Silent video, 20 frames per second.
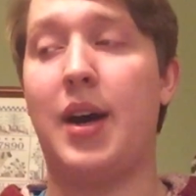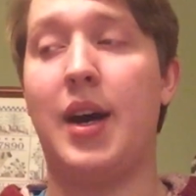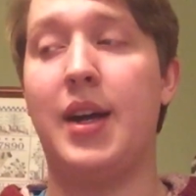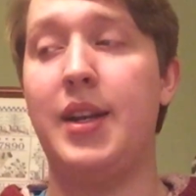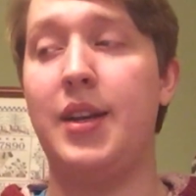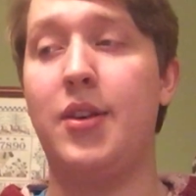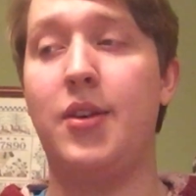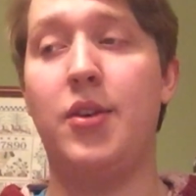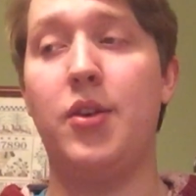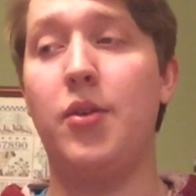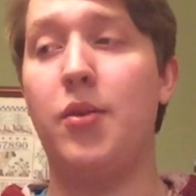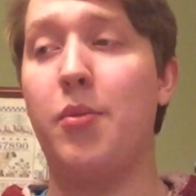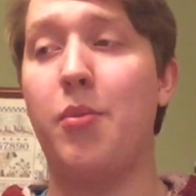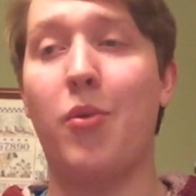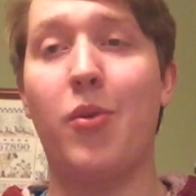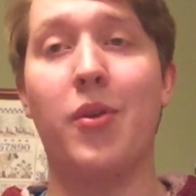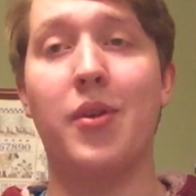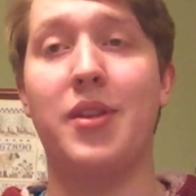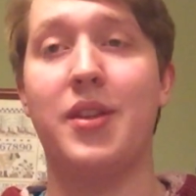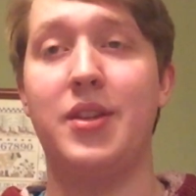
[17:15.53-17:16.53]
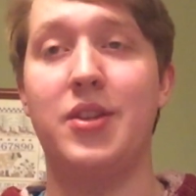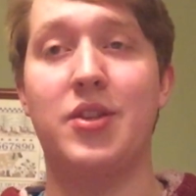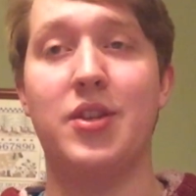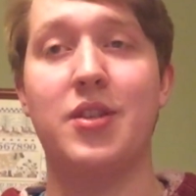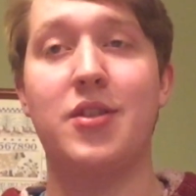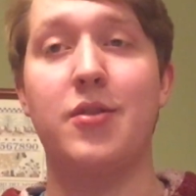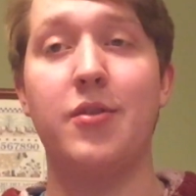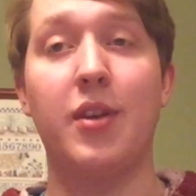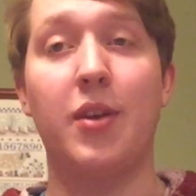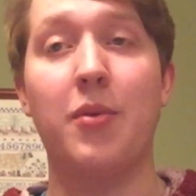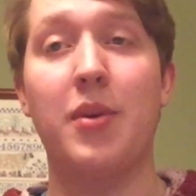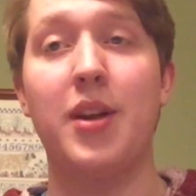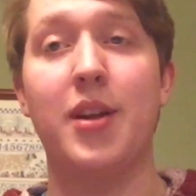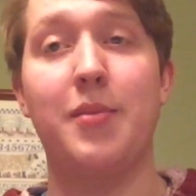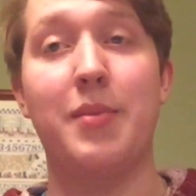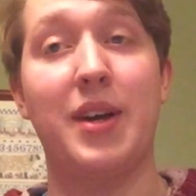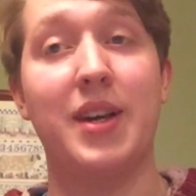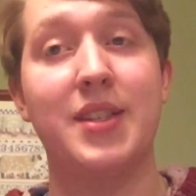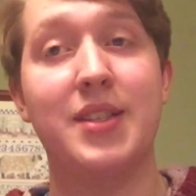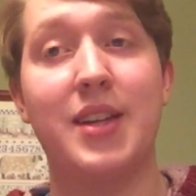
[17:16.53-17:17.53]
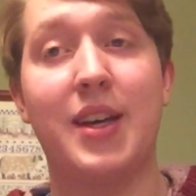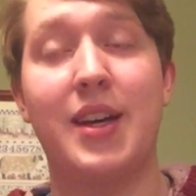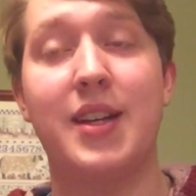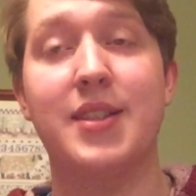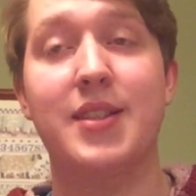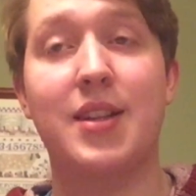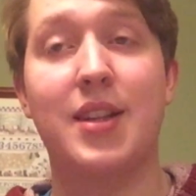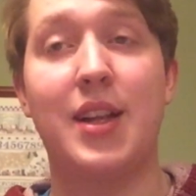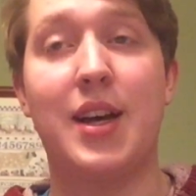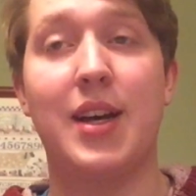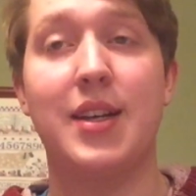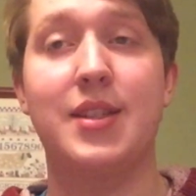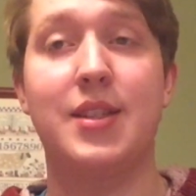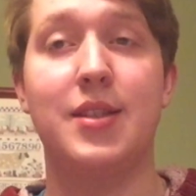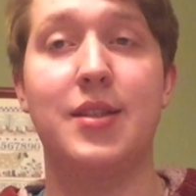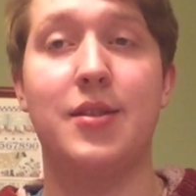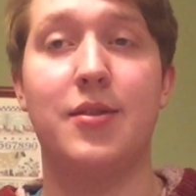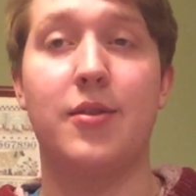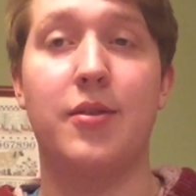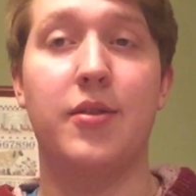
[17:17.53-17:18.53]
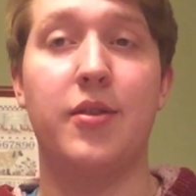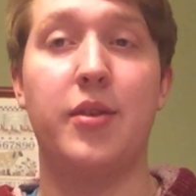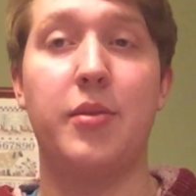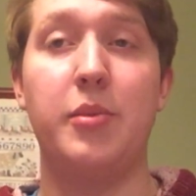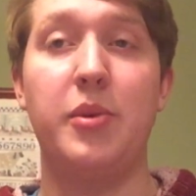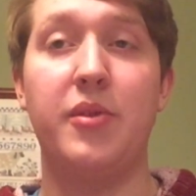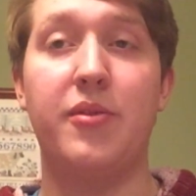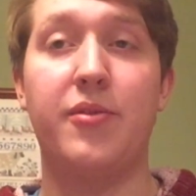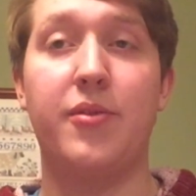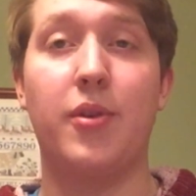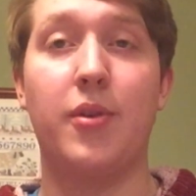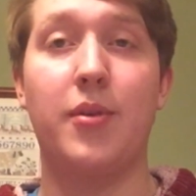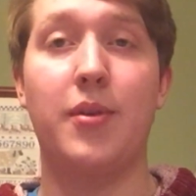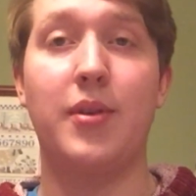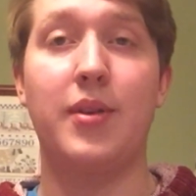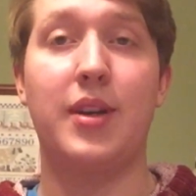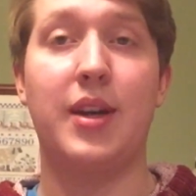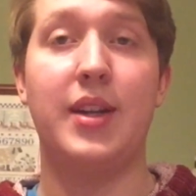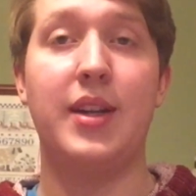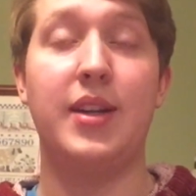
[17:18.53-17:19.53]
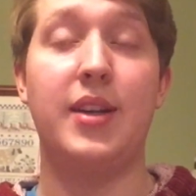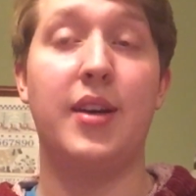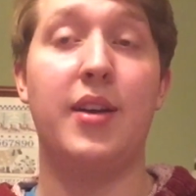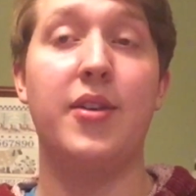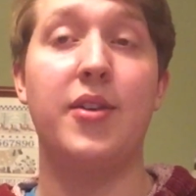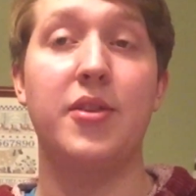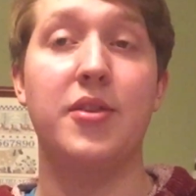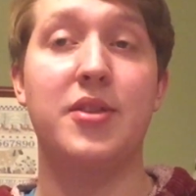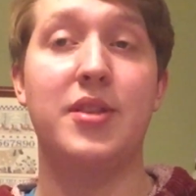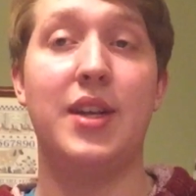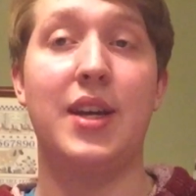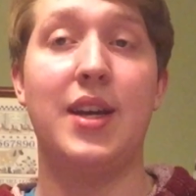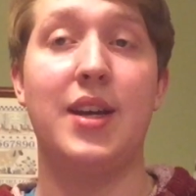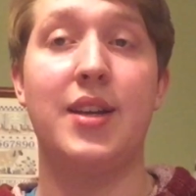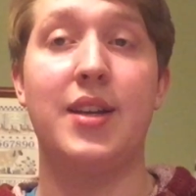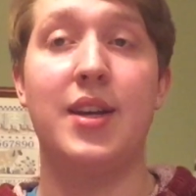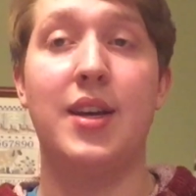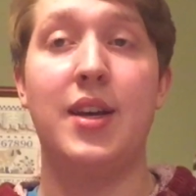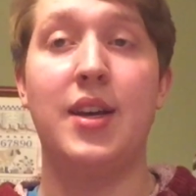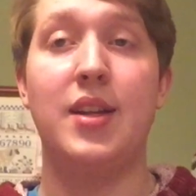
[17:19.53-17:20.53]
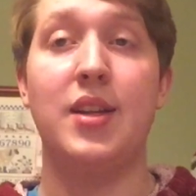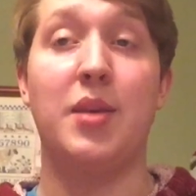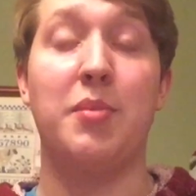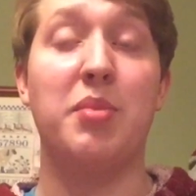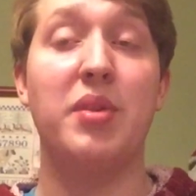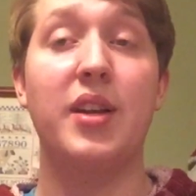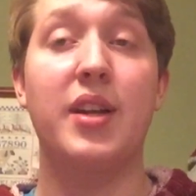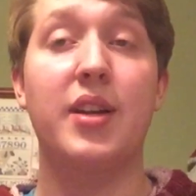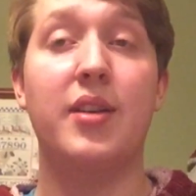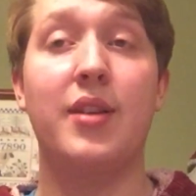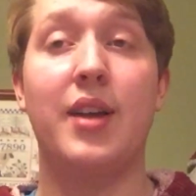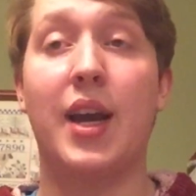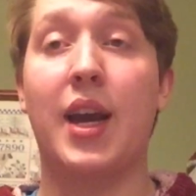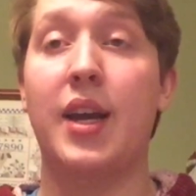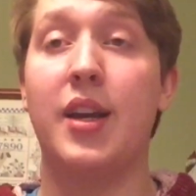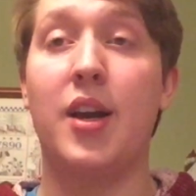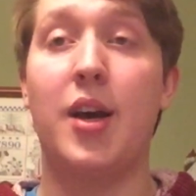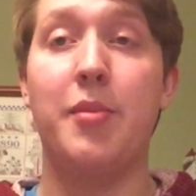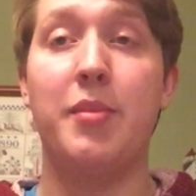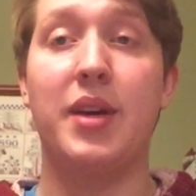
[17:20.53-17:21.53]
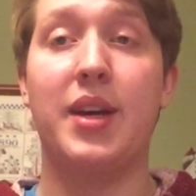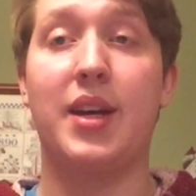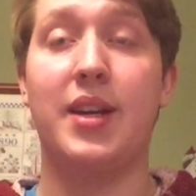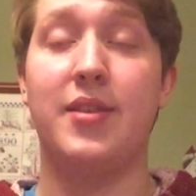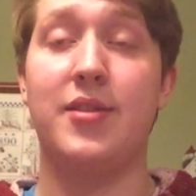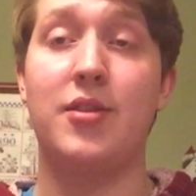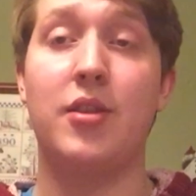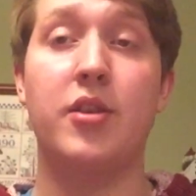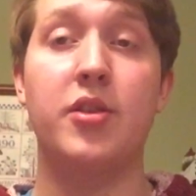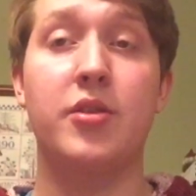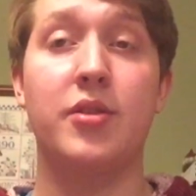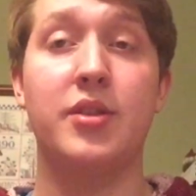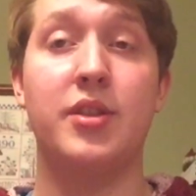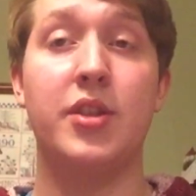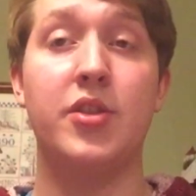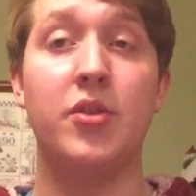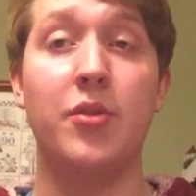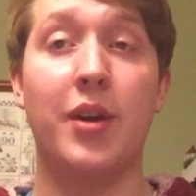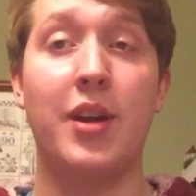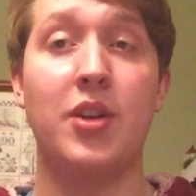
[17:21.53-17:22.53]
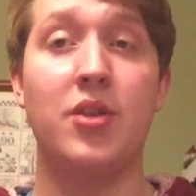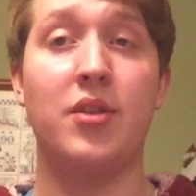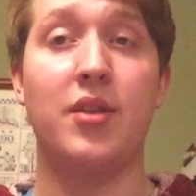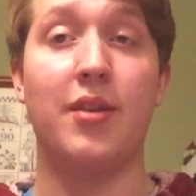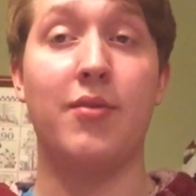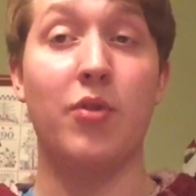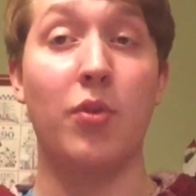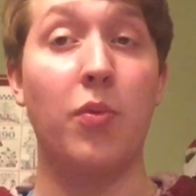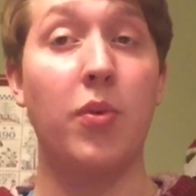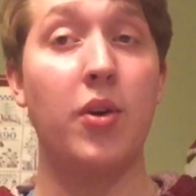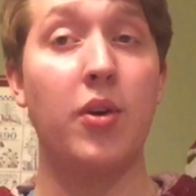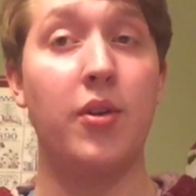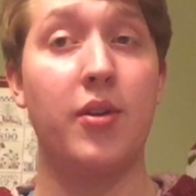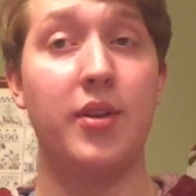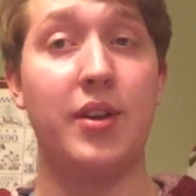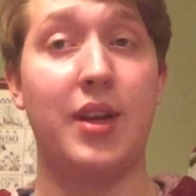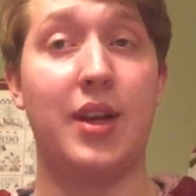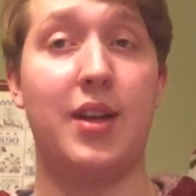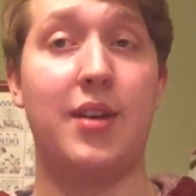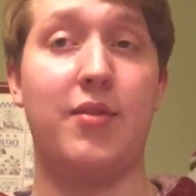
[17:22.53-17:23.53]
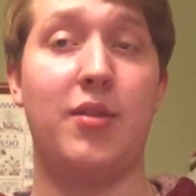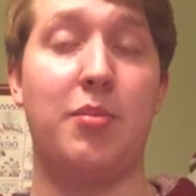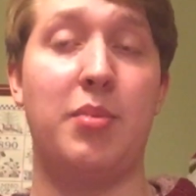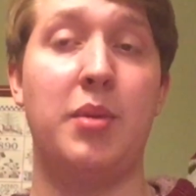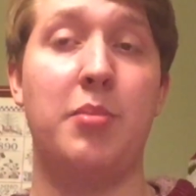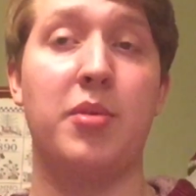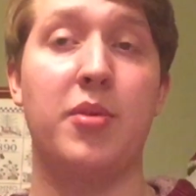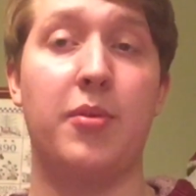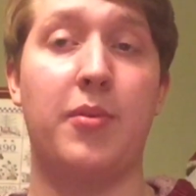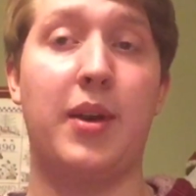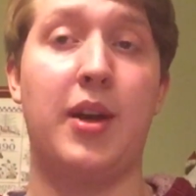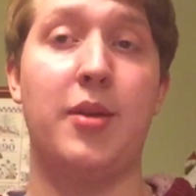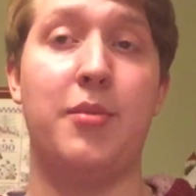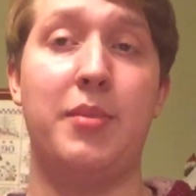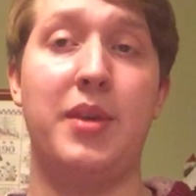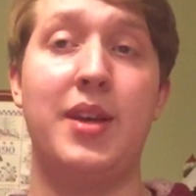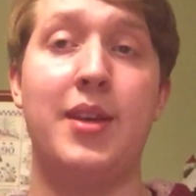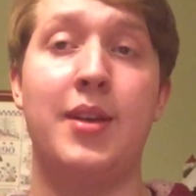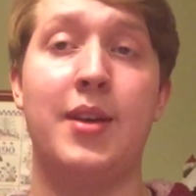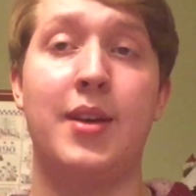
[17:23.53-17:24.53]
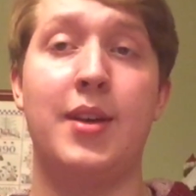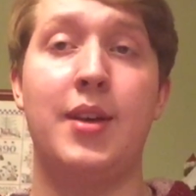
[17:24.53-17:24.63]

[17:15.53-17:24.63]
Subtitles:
I need to do more than just doing well in my science classes in order to move forward. I need to understand the political, economic, and social situation of the world and of the people around me.